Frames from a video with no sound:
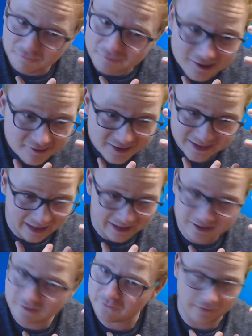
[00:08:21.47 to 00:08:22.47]
weird
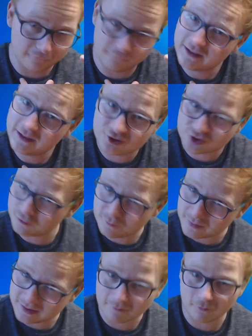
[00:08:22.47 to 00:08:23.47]
kind of, I think it should
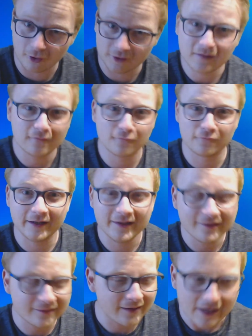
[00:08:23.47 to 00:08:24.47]
be demonic
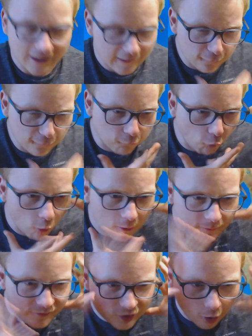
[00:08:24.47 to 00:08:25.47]
face. It
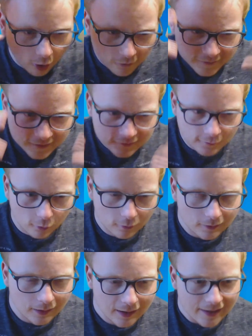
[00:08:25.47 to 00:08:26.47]
forms on the
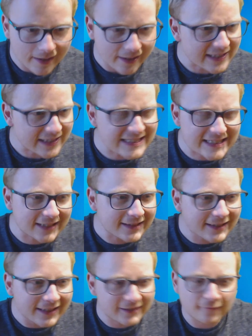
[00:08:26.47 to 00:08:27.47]
doll. And
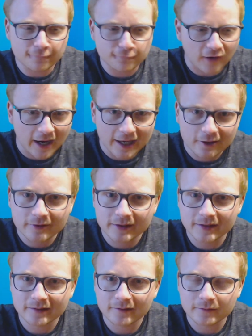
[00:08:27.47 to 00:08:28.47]
suddenly like the fire
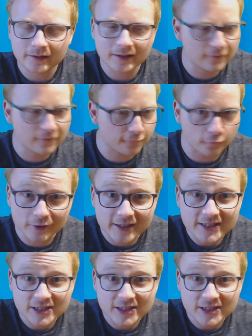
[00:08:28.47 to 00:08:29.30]
in the furnace